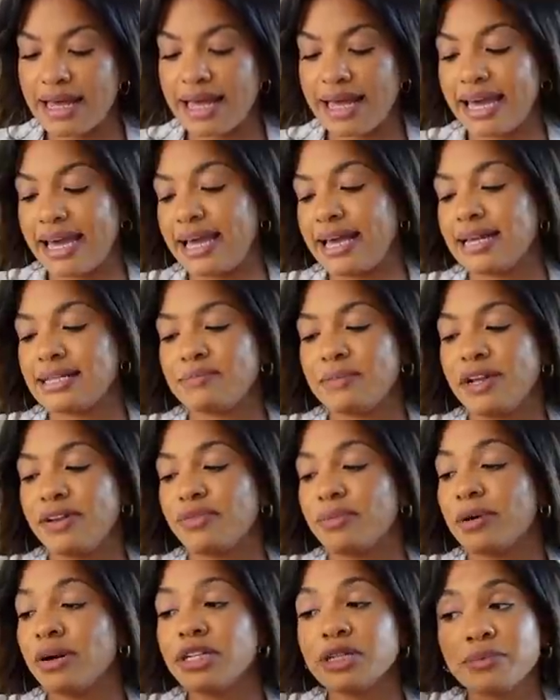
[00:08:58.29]
It is made
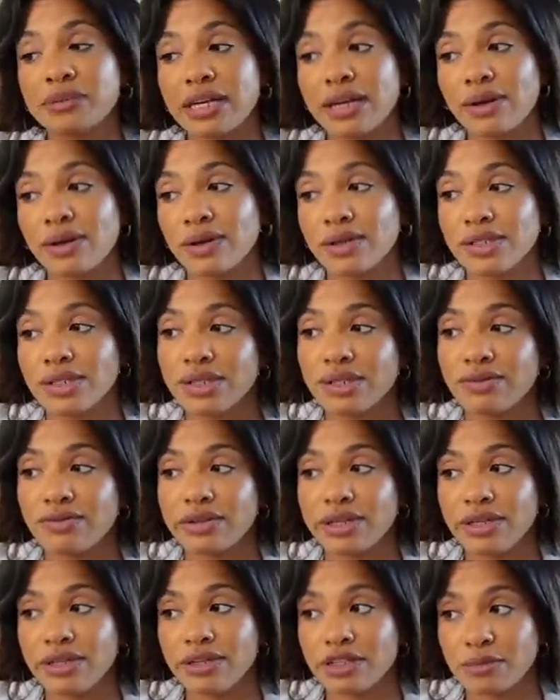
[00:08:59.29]
from 100% cotton,
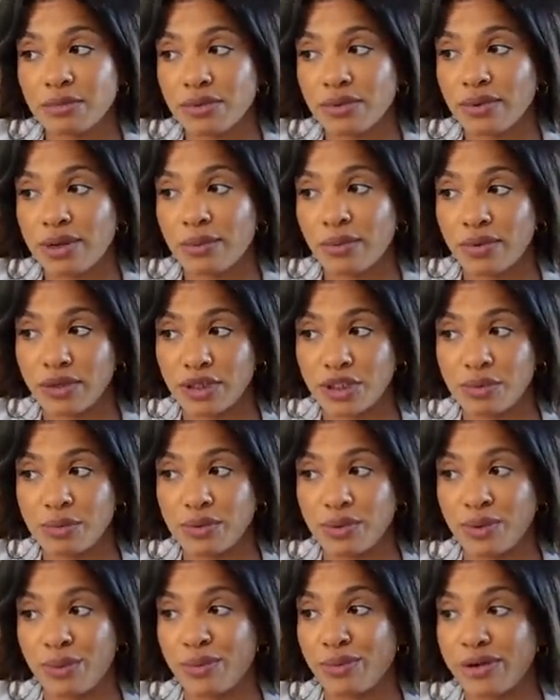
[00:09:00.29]
reusable and
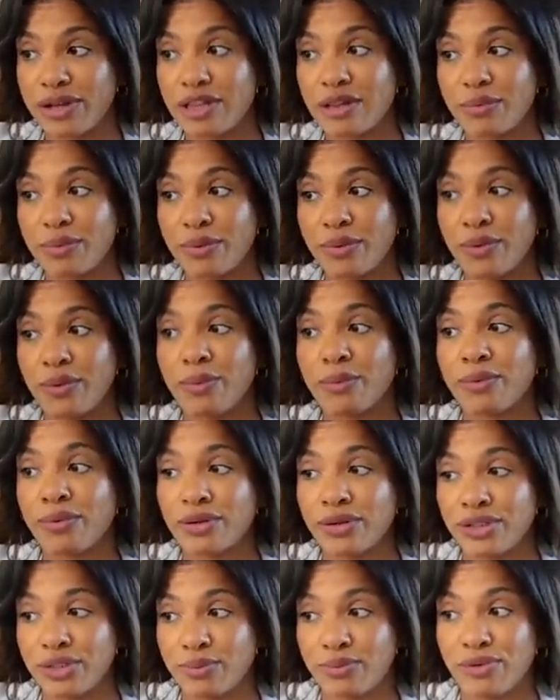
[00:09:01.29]
washable, breathable
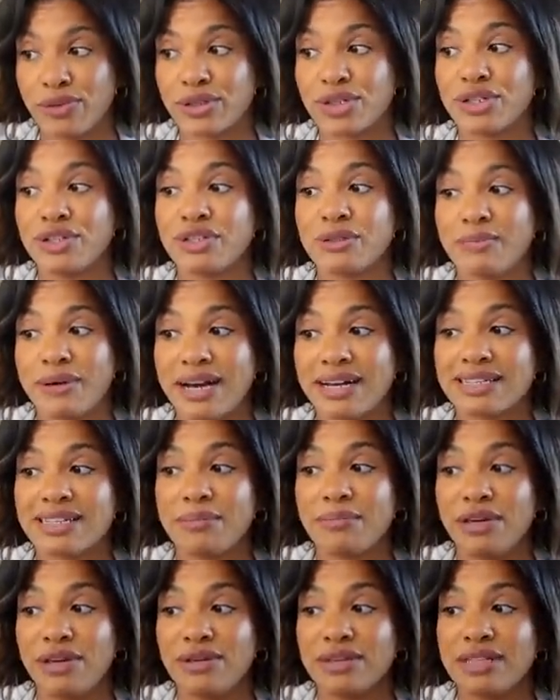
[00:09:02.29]
produce bags,
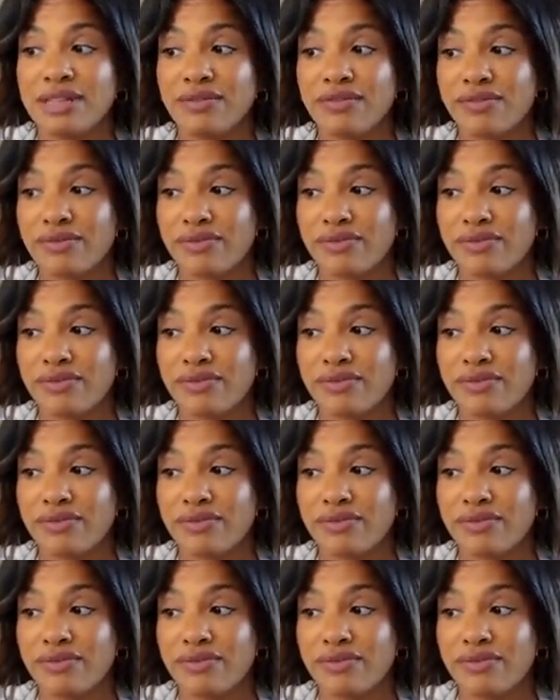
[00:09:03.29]
can be used in the